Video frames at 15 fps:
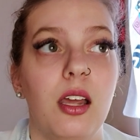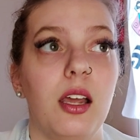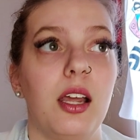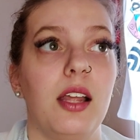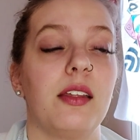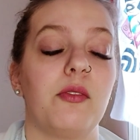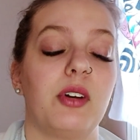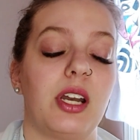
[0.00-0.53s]

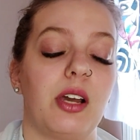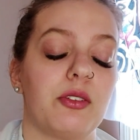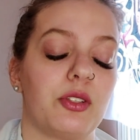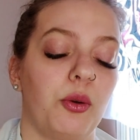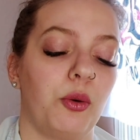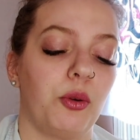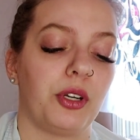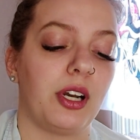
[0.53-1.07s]
And then when I was
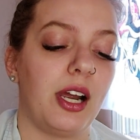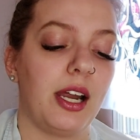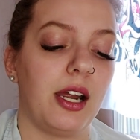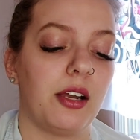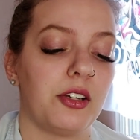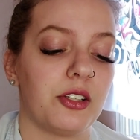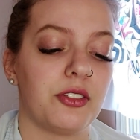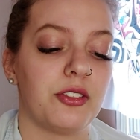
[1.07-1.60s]
older, I
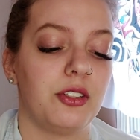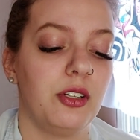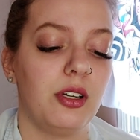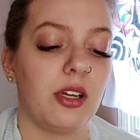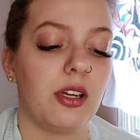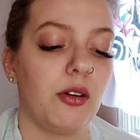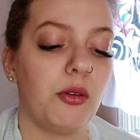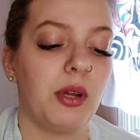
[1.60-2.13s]

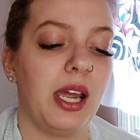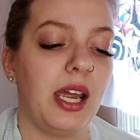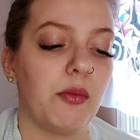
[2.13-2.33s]
understood, okay,